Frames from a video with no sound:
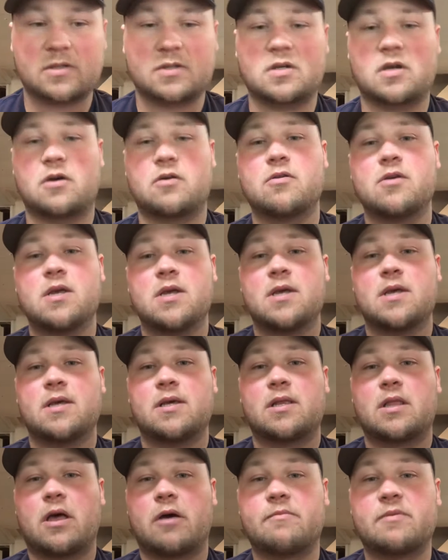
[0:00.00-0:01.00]
So
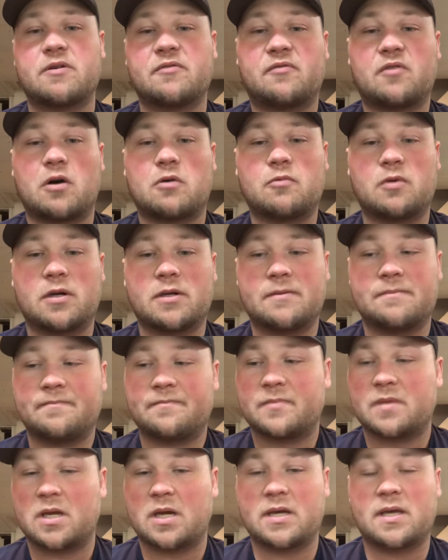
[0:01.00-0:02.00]
that'll be a fun one.
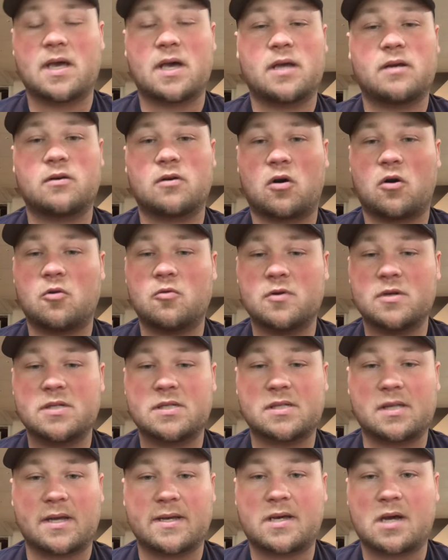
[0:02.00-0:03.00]
Again,
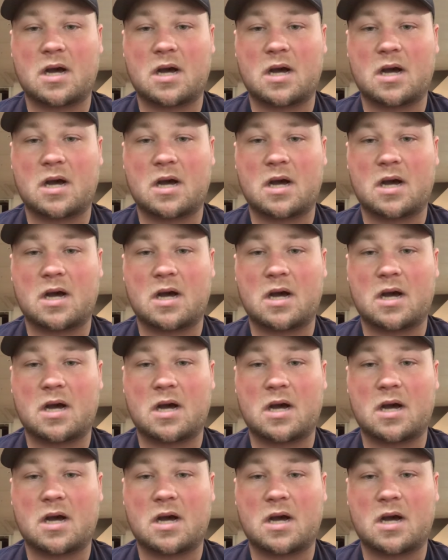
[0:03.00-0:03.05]
always like,